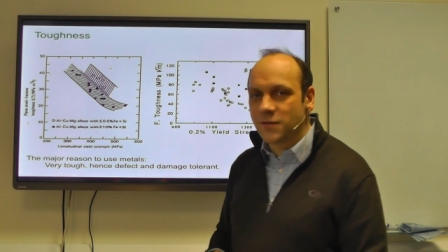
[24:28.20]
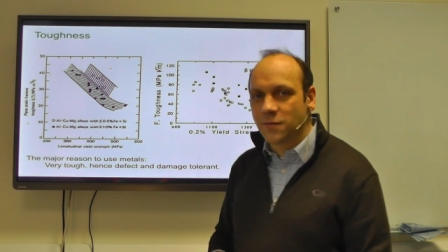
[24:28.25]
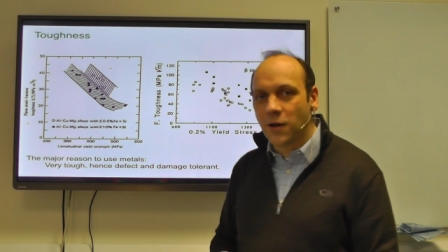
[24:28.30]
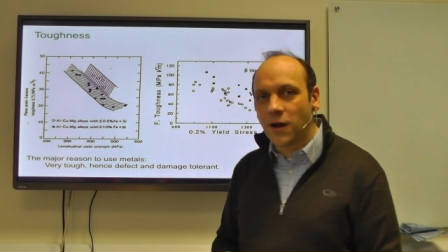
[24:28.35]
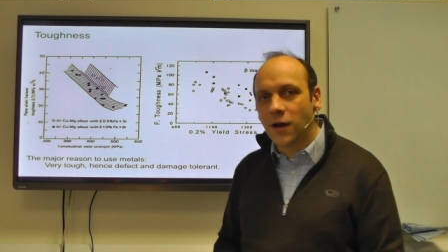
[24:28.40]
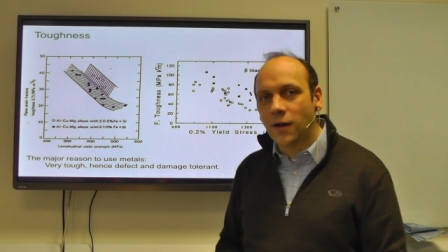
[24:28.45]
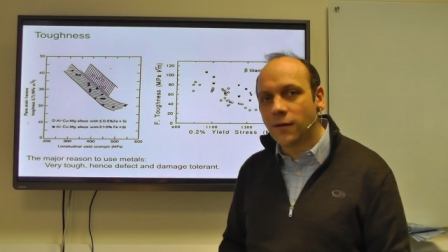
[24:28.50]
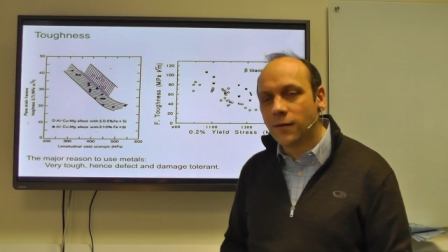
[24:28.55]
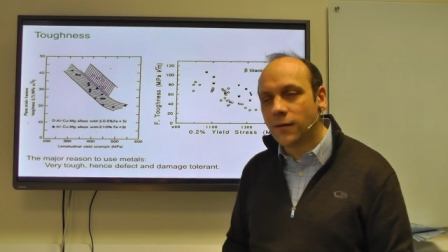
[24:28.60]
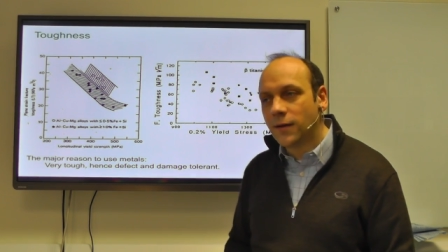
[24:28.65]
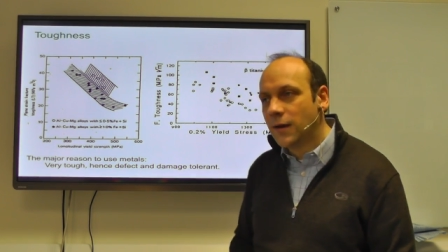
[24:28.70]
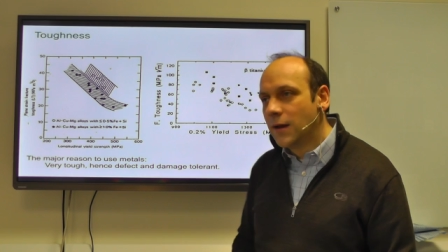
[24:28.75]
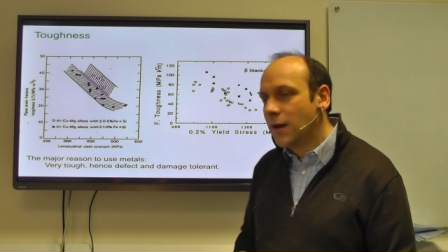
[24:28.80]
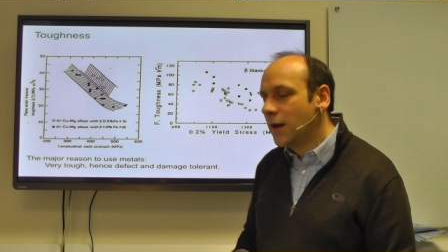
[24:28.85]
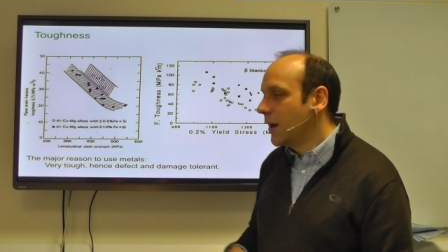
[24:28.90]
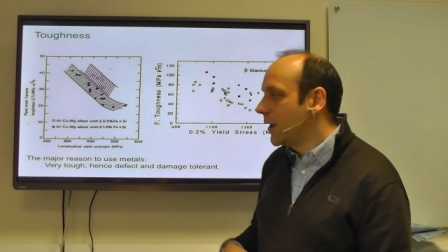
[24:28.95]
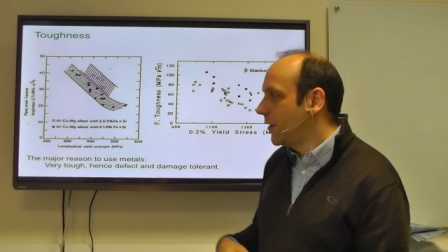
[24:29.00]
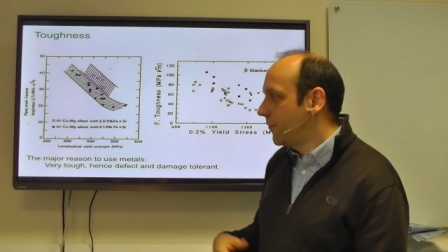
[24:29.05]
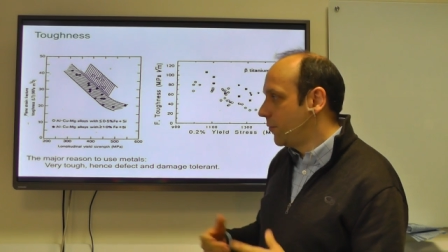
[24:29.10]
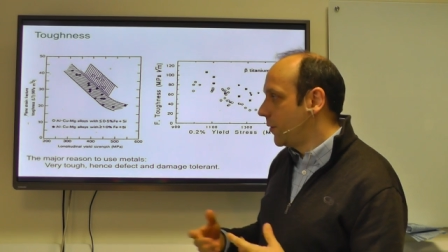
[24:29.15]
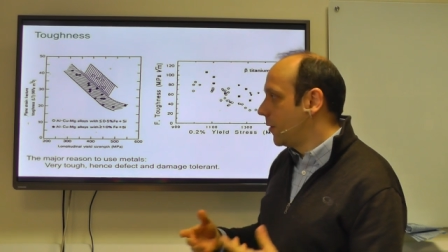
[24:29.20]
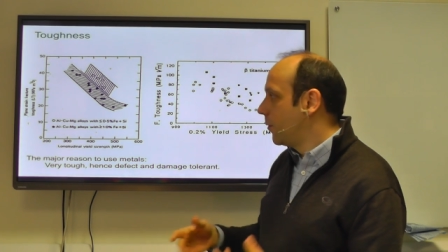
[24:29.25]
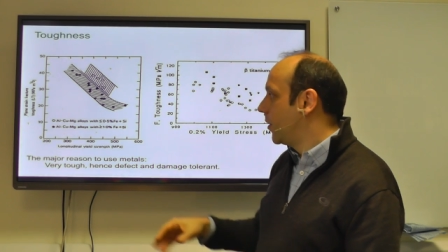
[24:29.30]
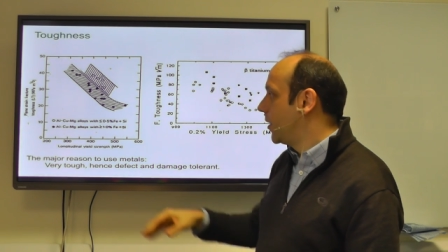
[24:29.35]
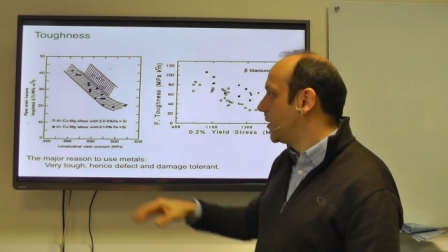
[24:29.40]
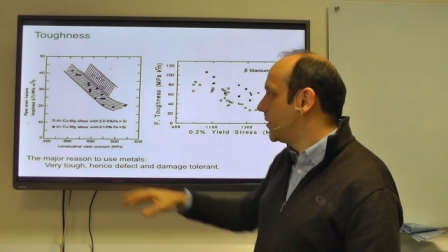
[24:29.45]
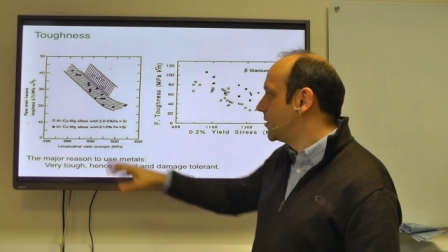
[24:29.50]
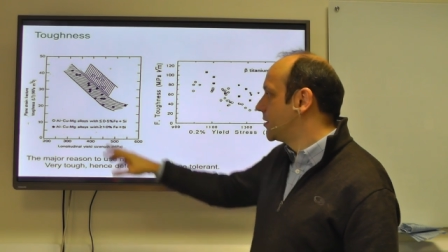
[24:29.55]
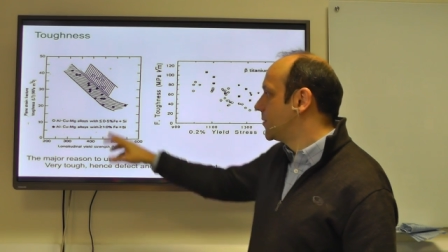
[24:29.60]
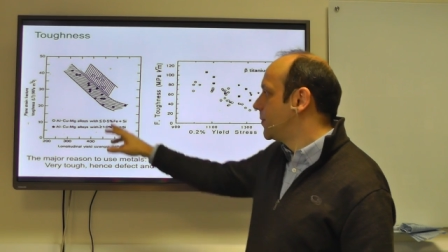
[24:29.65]
as well if we're
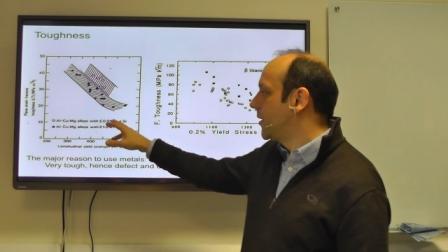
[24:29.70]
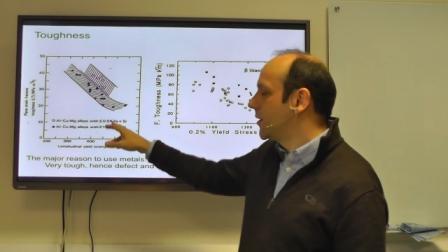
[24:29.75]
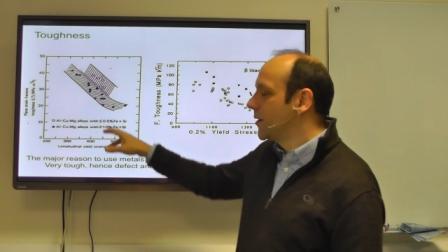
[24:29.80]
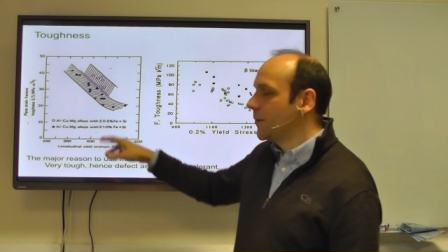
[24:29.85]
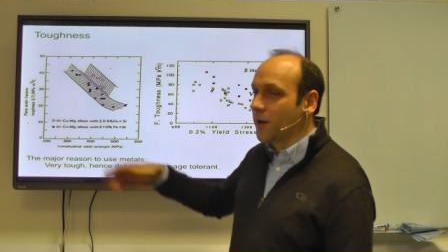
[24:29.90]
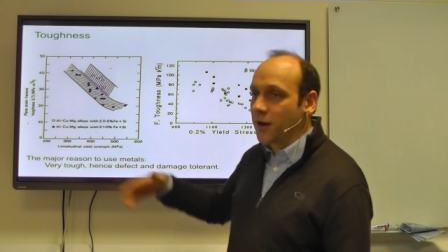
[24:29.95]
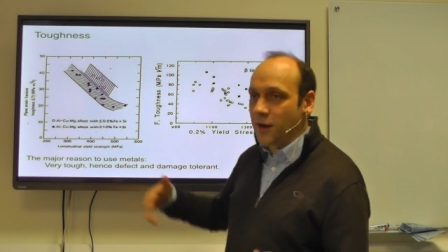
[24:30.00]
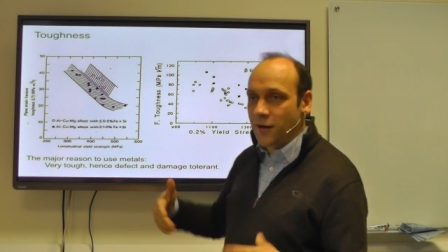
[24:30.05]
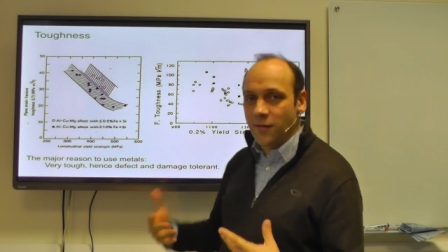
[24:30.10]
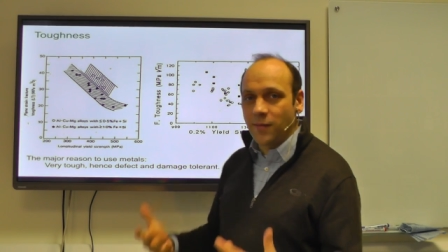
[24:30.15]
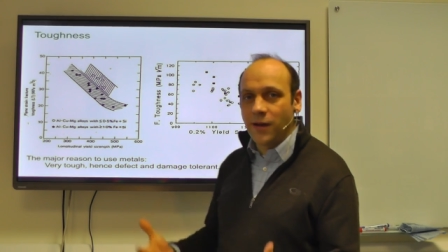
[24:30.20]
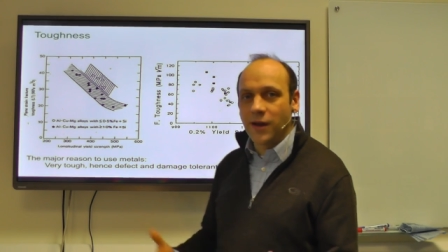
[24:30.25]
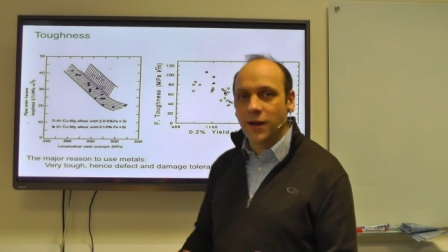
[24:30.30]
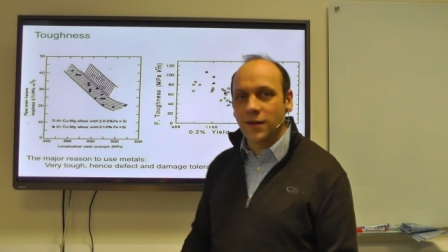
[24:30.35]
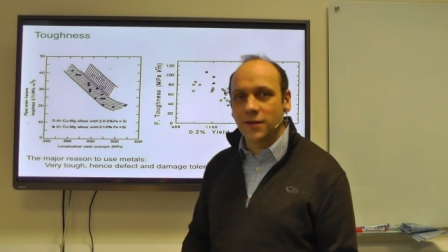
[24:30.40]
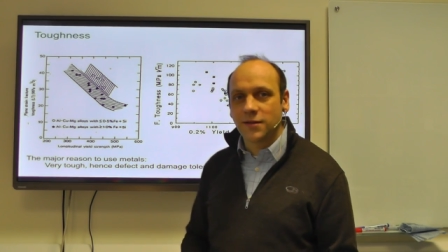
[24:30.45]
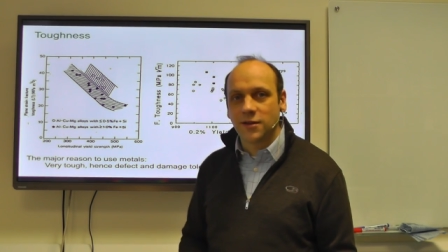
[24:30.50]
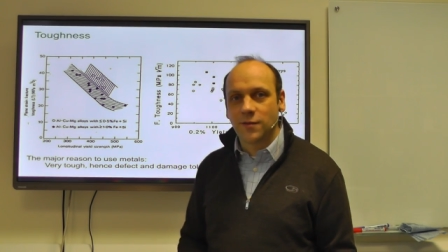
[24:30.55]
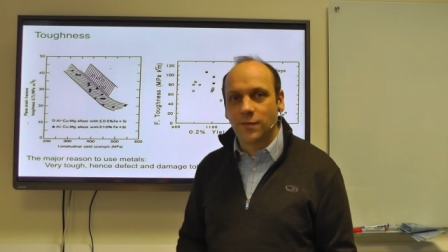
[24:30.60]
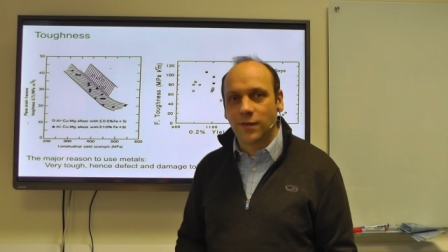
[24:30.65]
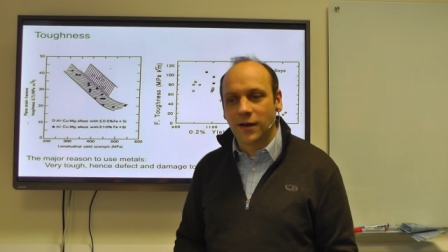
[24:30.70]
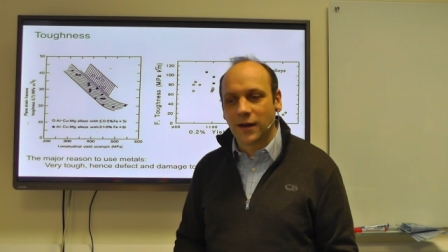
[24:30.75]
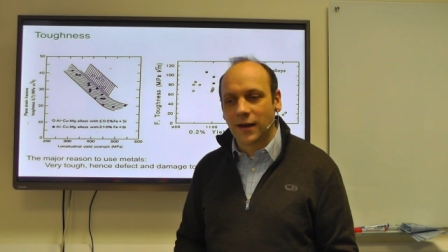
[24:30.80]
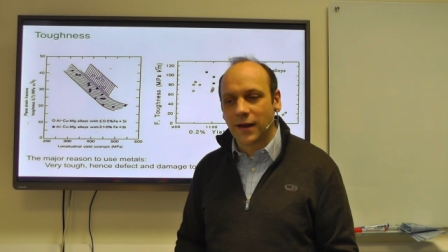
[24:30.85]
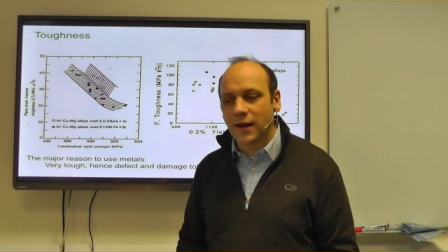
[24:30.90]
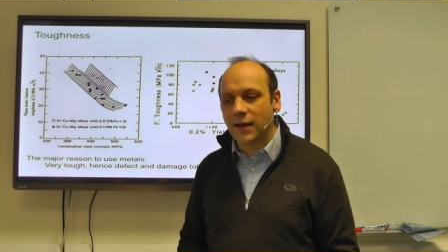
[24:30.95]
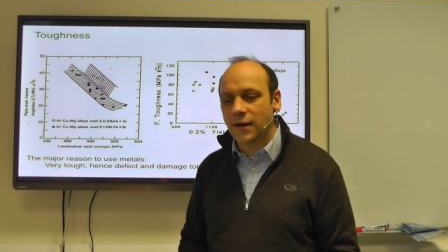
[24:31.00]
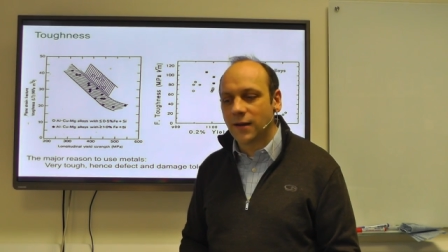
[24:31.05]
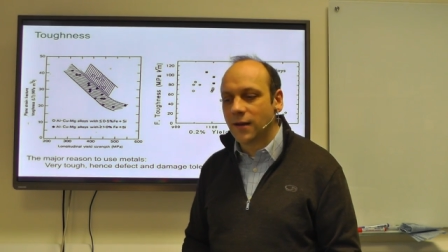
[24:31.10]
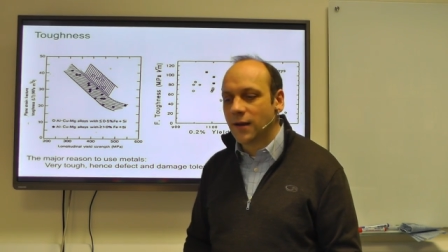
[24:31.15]
willing to spend the money to make it super
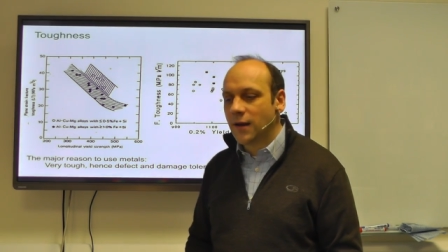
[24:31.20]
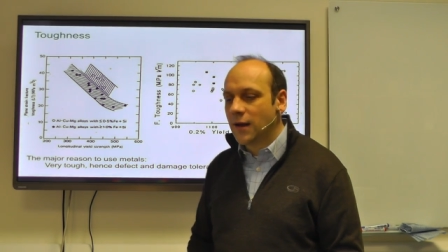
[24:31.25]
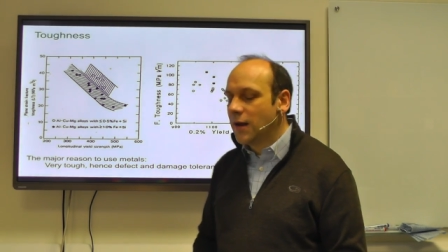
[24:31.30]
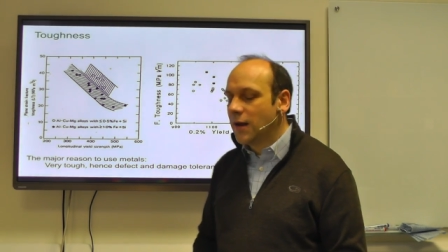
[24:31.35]
clean.